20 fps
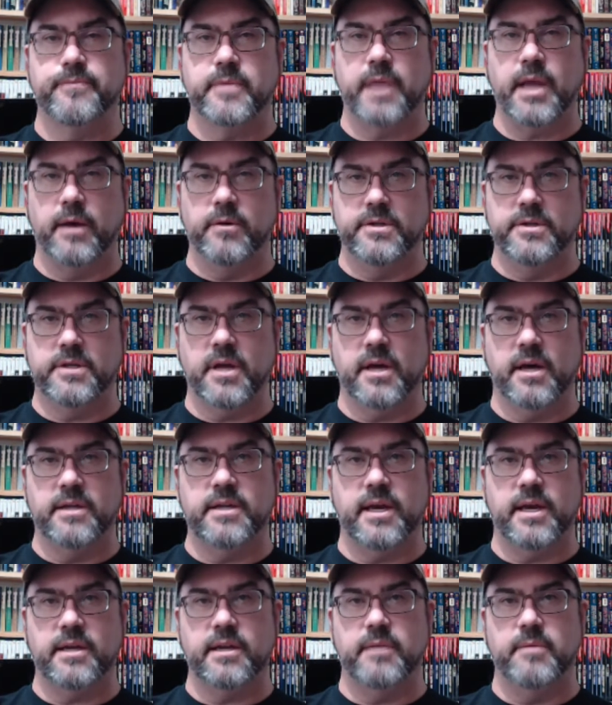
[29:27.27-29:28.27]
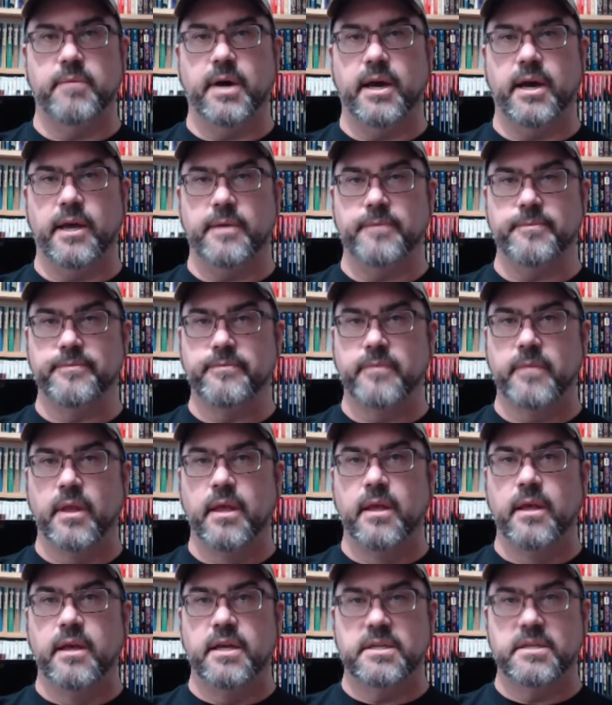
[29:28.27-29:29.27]
I was contacted by
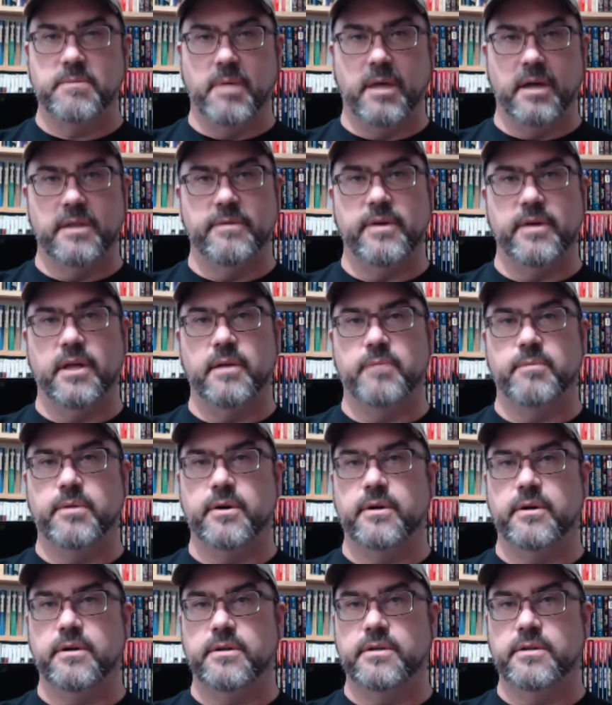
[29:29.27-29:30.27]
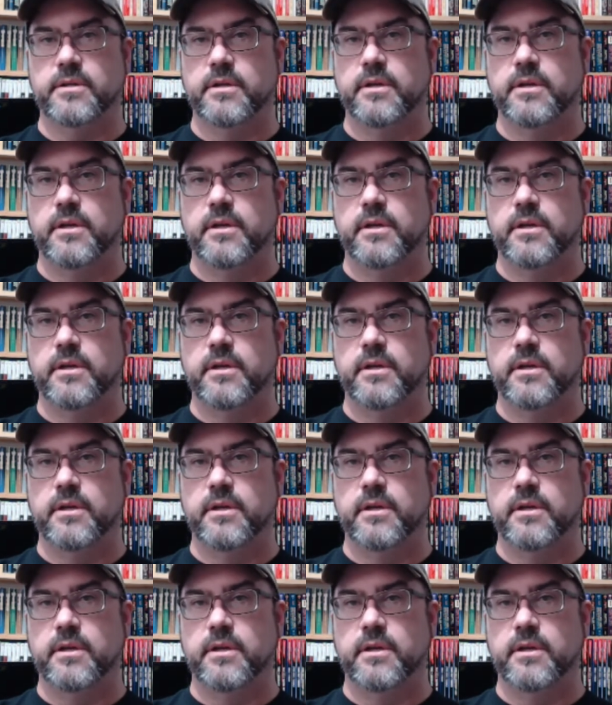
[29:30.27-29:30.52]
small developers